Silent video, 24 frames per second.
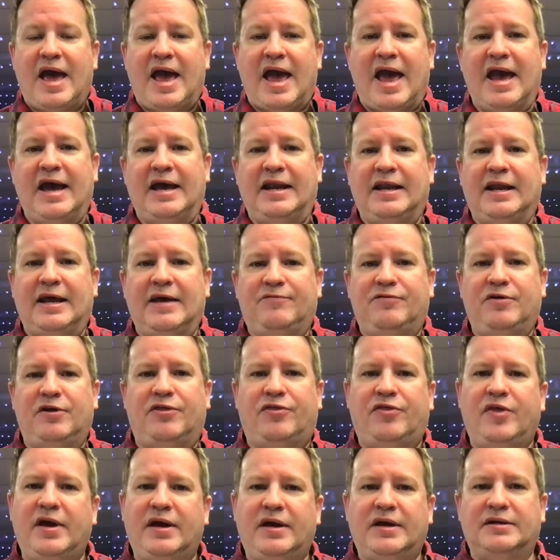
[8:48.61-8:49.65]
And if you
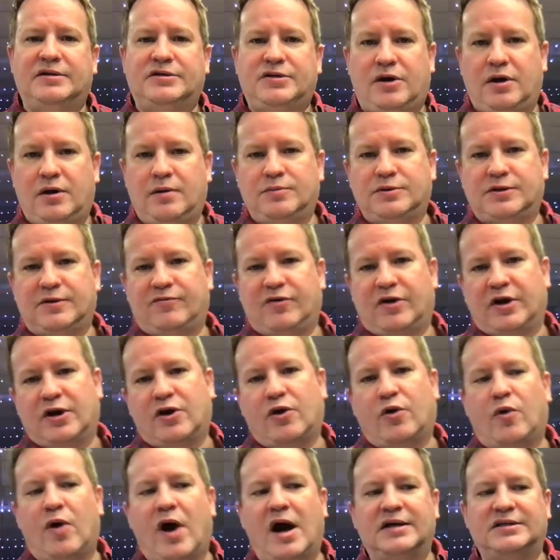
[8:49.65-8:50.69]
think in terms of an
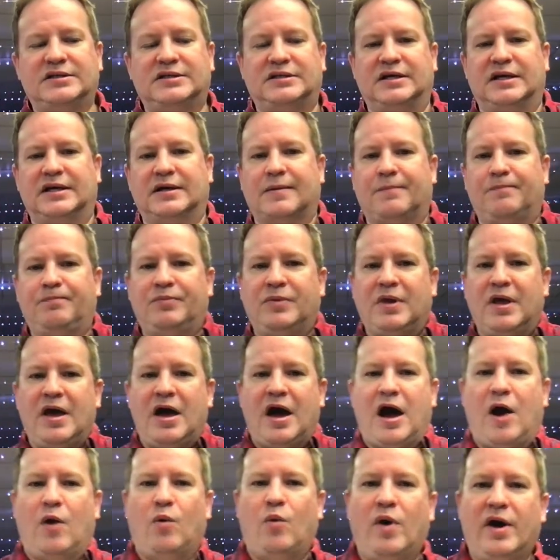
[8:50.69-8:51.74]
acrostic,
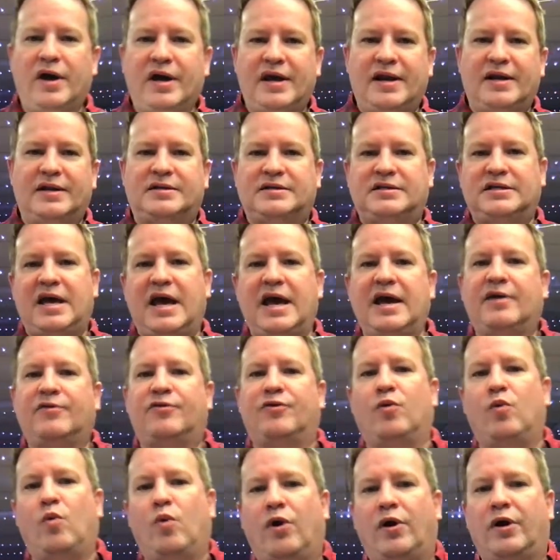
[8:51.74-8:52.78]
I want you to take
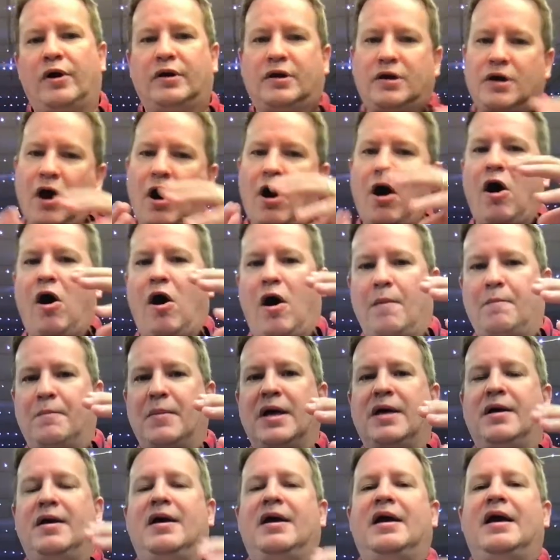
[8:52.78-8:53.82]
the word calm
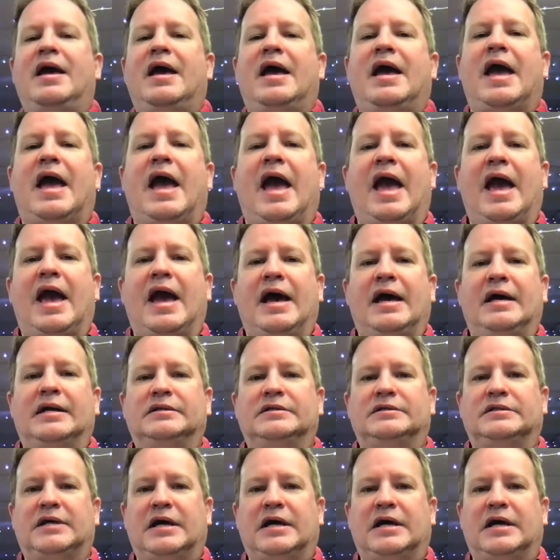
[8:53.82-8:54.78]
and